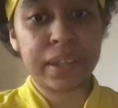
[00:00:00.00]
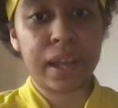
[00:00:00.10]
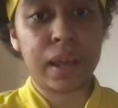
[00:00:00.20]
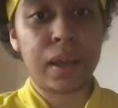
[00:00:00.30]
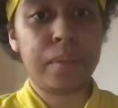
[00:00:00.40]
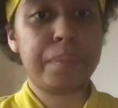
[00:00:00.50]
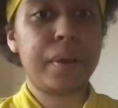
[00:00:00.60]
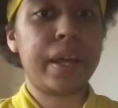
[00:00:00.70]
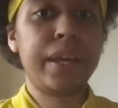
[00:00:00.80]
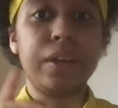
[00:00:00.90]
that up,
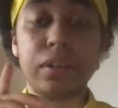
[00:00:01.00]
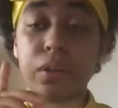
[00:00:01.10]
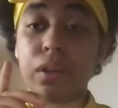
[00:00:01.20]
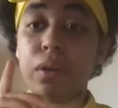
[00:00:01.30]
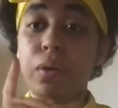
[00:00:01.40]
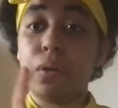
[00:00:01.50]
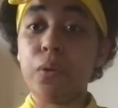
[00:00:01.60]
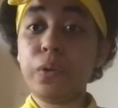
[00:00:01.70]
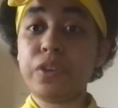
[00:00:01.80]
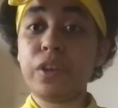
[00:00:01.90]
I
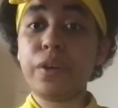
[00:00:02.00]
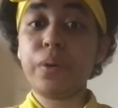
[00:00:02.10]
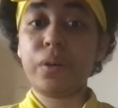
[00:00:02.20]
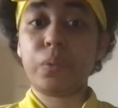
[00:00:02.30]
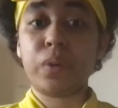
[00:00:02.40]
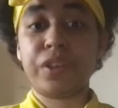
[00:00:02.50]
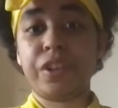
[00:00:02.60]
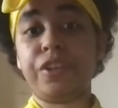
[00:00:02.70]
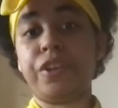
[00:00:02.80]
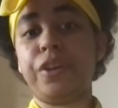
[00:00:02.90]
also
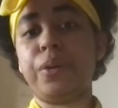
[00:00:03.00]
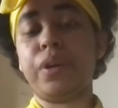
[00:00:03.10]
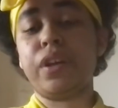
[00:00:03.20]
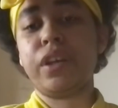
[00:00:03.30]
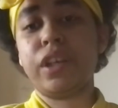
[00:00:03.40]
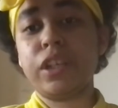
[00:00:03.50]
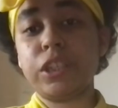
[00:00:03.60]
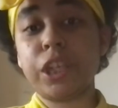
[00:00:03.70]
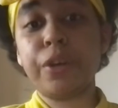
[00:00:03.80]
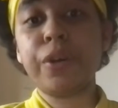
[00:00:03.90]
wanted to
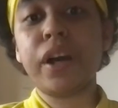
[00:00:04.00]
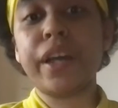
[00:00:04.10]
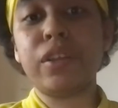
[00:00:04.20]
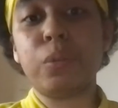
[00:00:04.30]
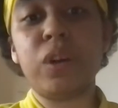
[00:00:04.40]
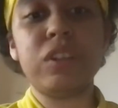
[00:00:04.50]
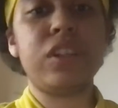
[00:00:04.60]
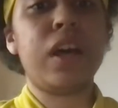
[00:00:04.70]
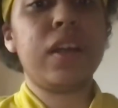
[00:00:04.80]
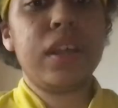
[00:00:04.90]
show you guys
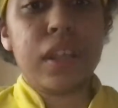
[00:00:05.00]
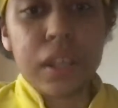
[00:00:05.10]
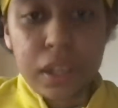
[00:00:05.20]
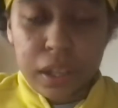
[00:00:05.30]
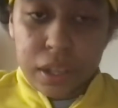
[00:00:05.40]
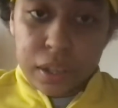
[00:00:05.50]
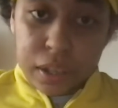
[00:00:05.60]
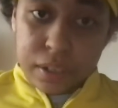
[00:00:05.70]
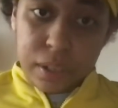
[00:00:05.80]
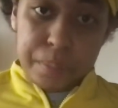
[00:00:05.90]
what
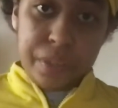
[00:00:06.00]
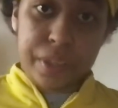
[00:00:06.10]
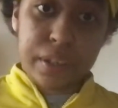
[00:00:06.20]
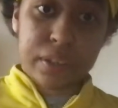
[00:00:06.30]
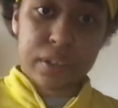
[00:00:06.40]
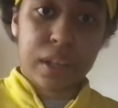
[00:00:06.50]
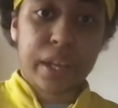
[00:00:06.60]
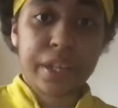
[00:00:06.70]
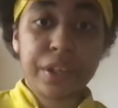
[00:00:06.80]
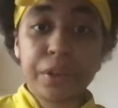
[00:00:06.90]
the type of things that
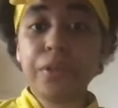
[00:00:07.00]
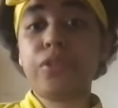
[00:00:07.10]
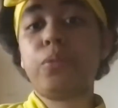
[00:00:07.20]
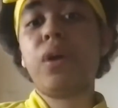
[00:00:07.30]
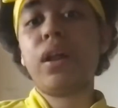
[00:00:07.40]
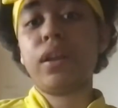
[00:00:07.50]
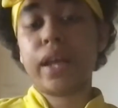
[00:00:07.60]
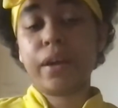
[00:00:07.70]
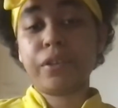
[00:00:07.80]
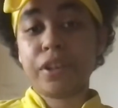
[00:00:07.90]
I use while
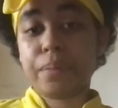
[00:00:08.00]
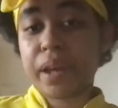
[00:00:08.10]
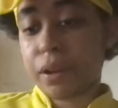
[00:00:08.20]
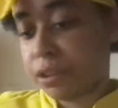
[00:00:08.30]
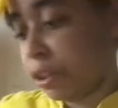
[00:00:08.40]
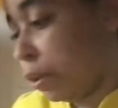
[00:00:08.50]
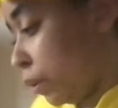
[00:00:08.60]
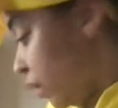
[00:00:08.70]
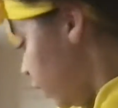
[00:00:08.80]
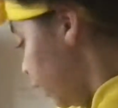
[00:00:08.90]
out and about.
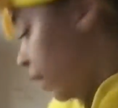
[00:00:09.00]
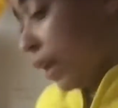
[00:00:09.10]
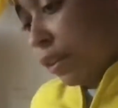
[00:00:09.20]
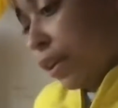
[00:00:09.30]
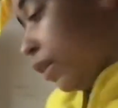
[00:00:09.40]
So let's